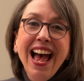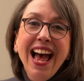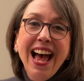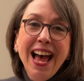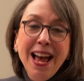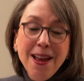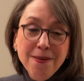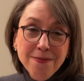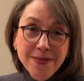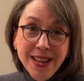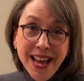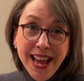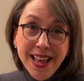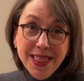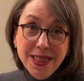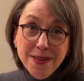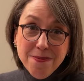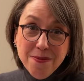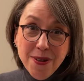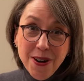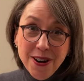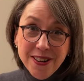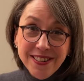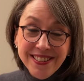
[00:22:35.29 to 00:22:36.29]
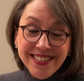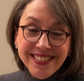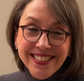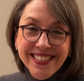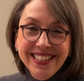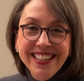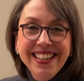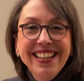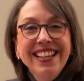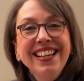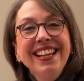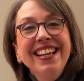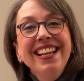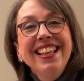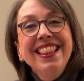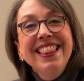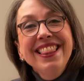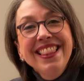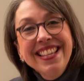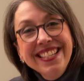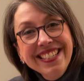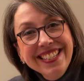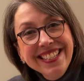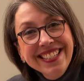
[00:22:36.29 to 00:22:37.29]
I'm Kathy Martin.
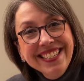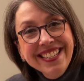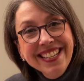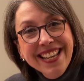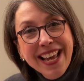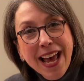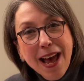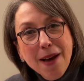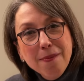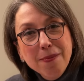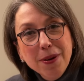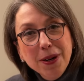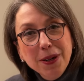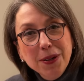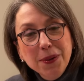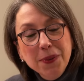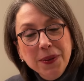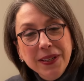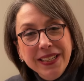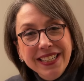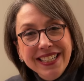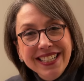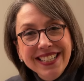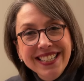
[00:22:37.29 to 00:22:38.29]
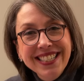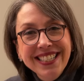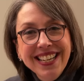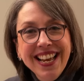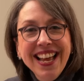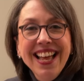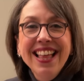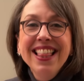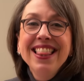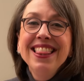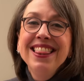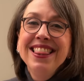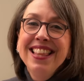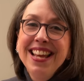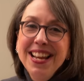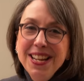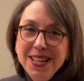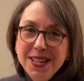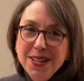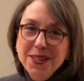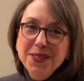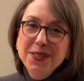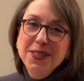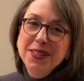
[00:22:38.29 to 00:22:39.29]
This is the Catbird Quilts.
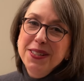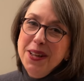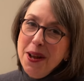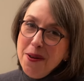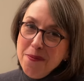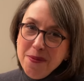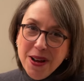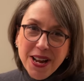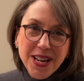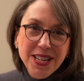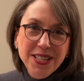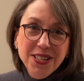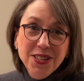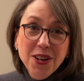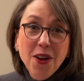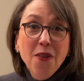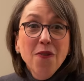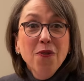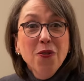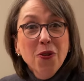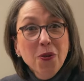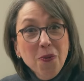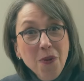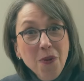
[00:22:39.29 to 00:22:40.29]
Thank you so much for